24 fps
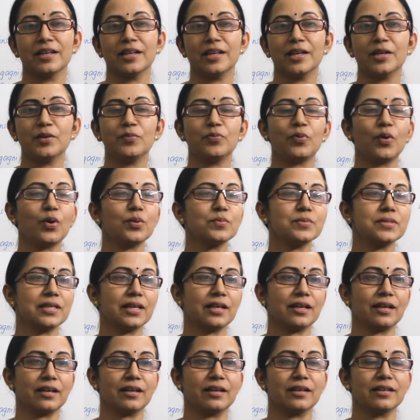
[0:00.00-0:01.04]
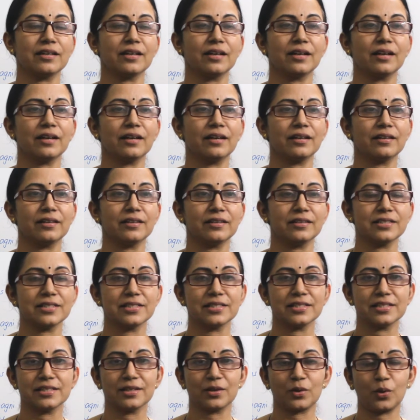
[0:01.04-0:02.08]
it forms a
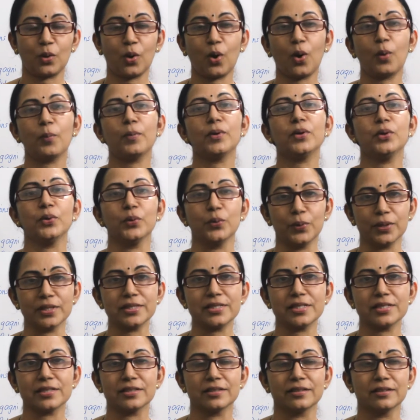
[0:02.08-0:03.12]
common unit